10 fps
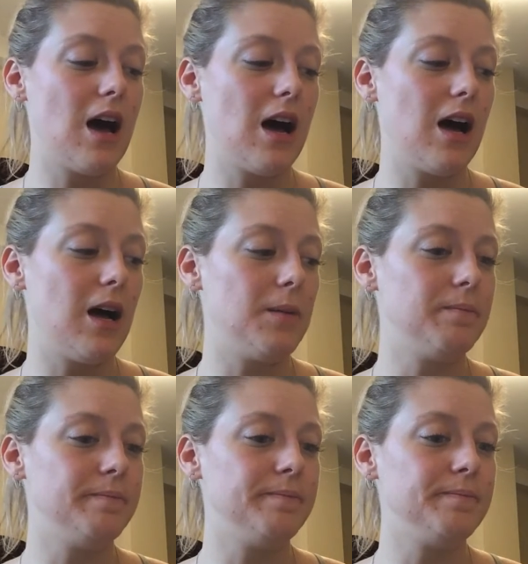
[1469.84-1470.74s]

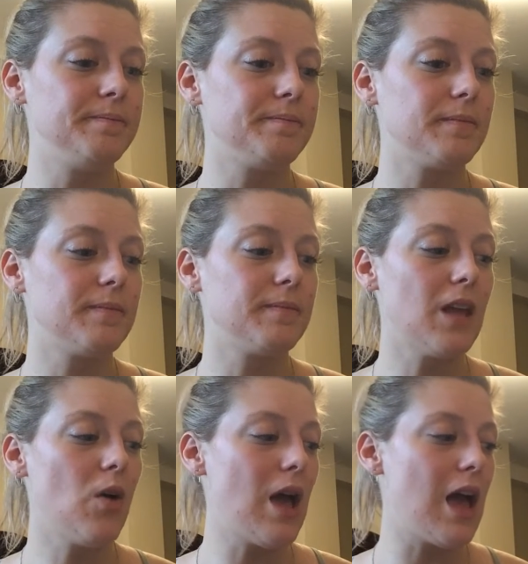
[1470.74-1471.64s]

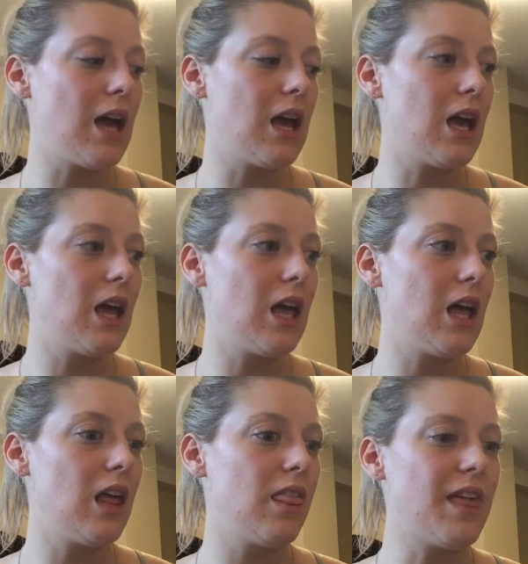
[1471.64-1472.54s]
Okay,
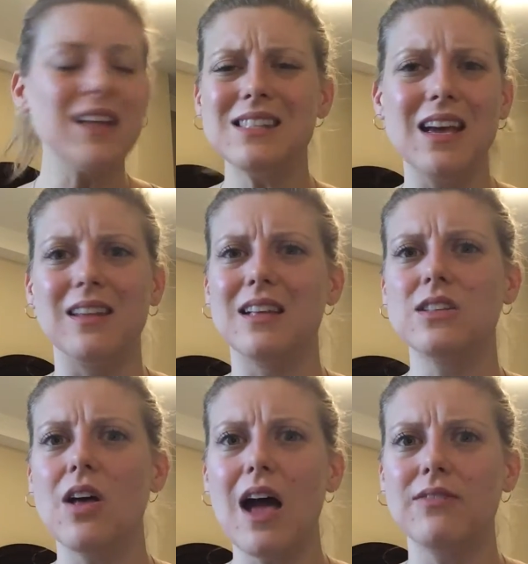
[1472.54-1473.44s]
that's it.
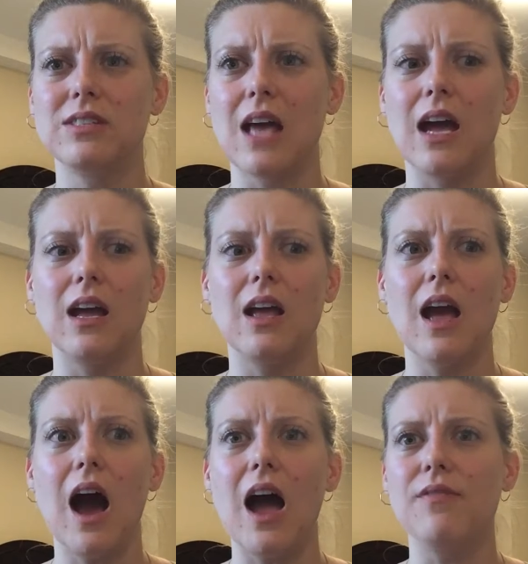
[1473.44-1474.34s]
That's all I have to say.
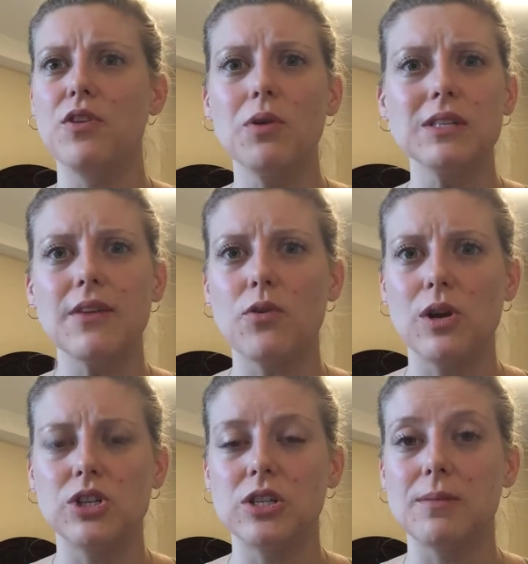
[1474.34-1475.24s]
If you guys have
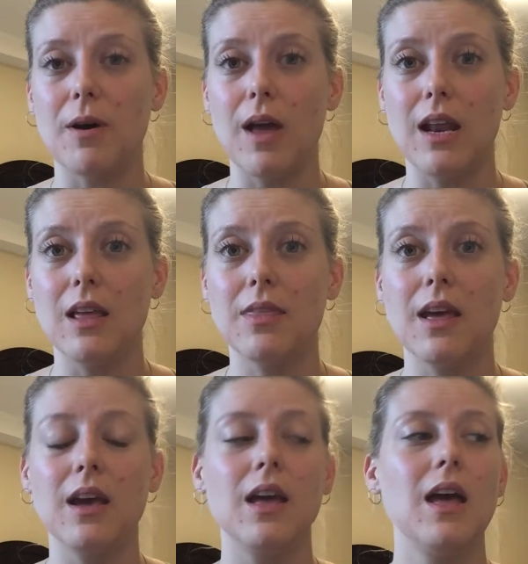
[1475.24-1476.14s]
questions about
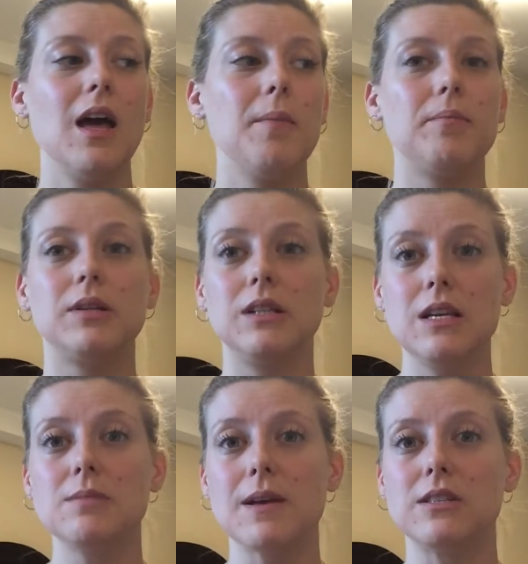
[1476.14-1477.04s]
anything,
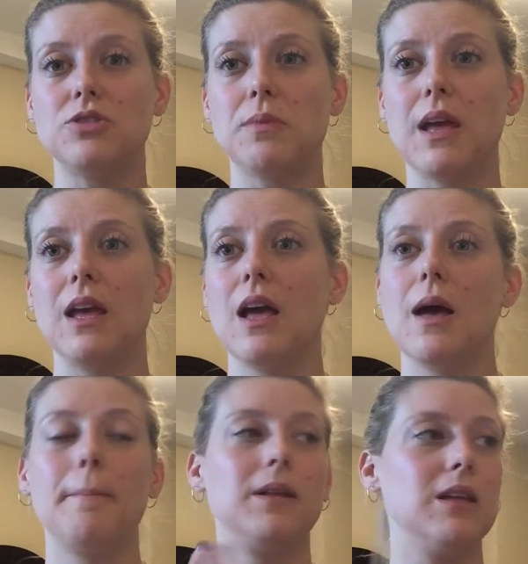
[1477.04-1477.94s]
please message me.
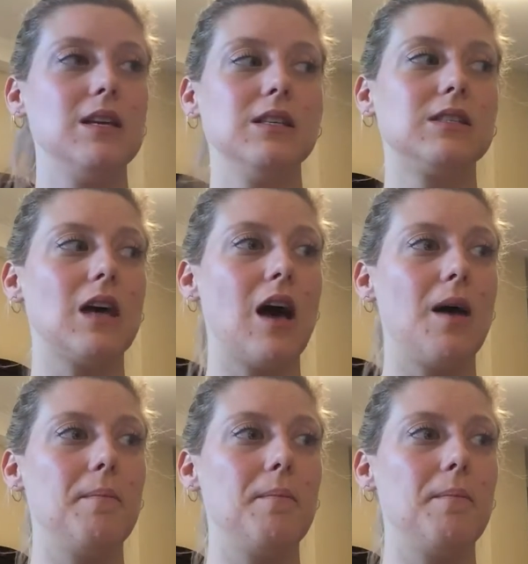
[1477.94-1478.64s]
Please